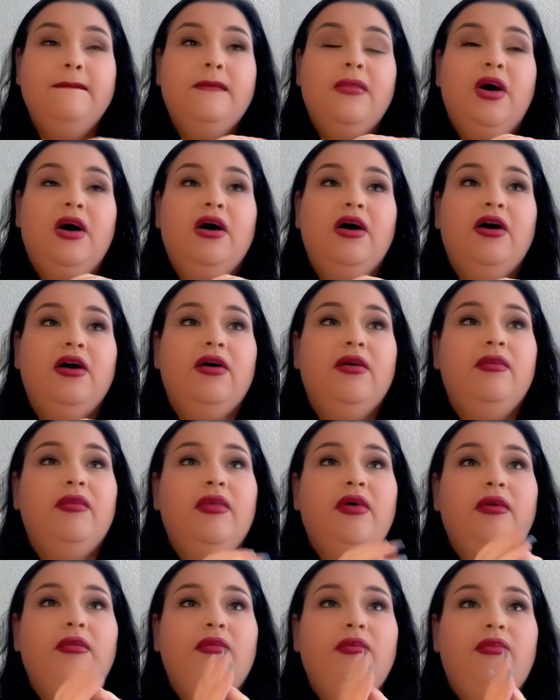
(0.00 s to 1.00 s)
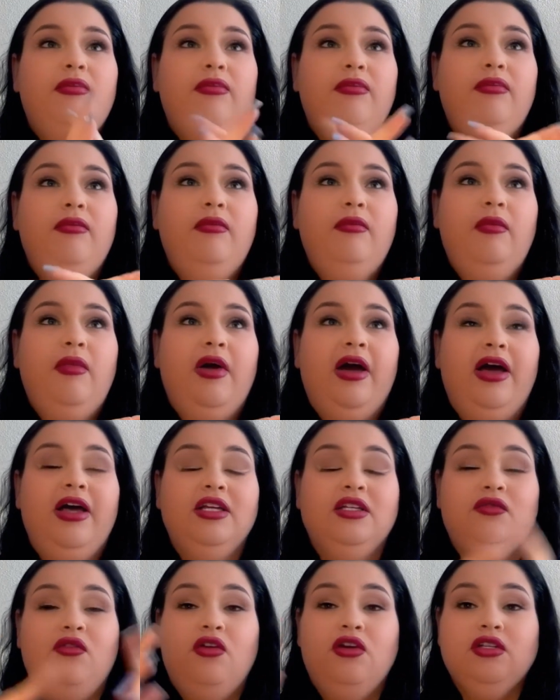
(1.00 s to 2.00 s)

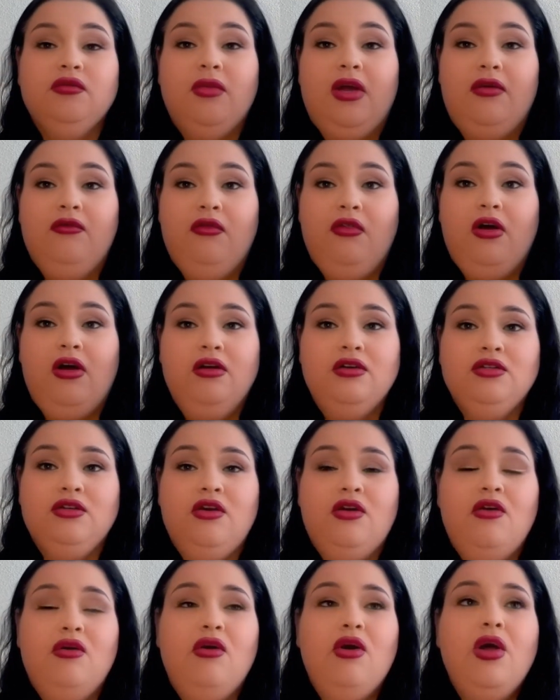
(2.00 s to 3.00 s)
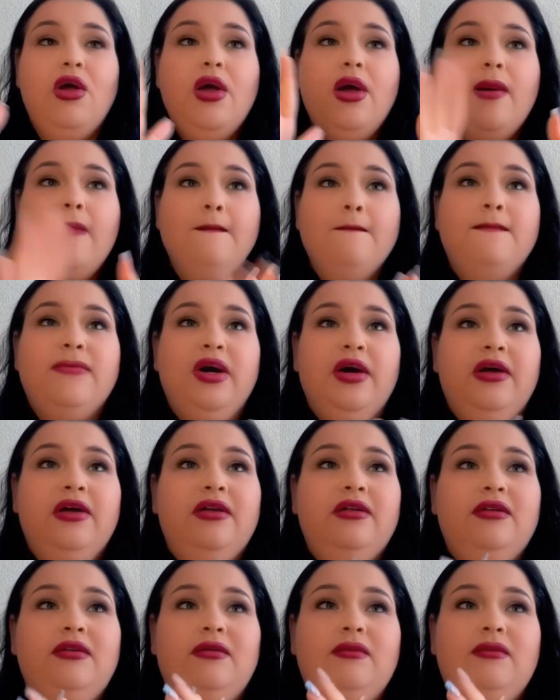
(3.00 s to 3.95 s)
as far as my vlogs go, but